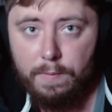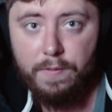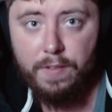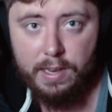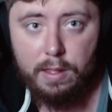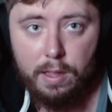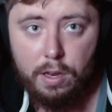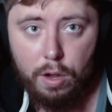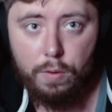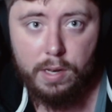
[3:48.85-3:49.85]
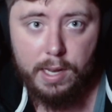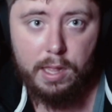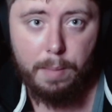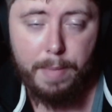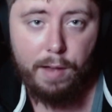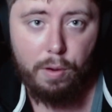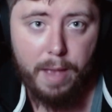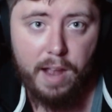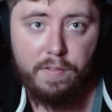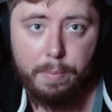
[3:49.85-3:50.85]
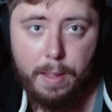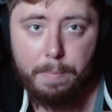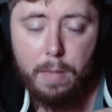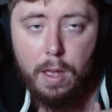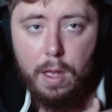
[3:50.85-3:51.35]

physically go and take the power back from them.